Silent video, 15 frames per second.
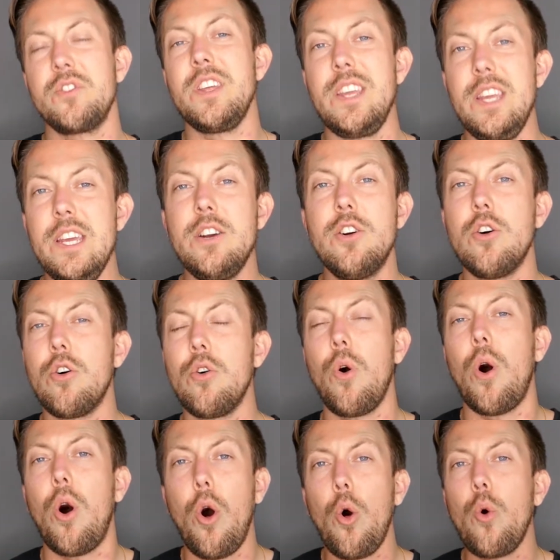the
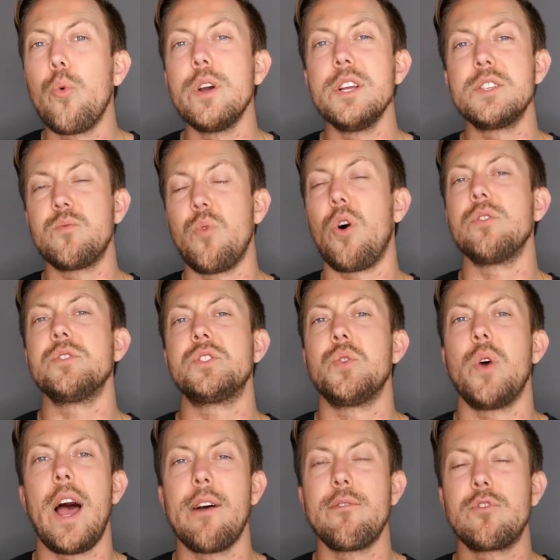ego always wants to
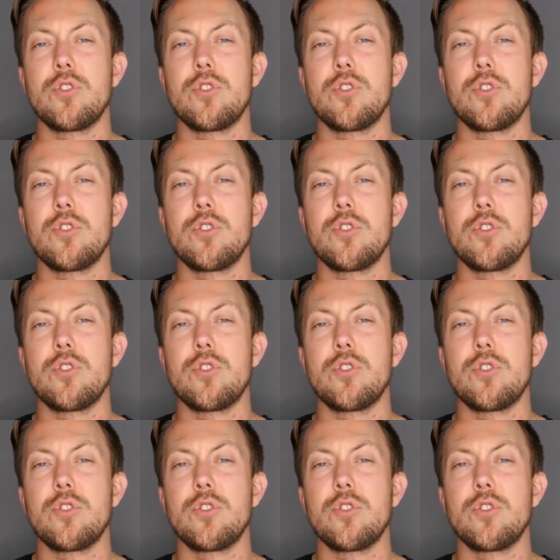have